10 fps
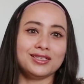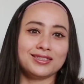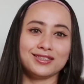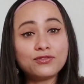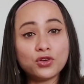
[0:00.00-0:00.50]

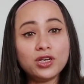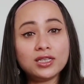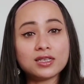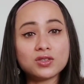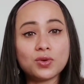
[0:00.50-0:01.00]
They have
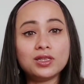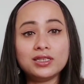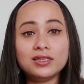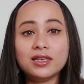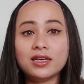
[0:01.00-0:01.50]
toilets as well
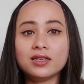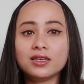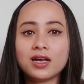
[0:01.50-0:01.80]
in there.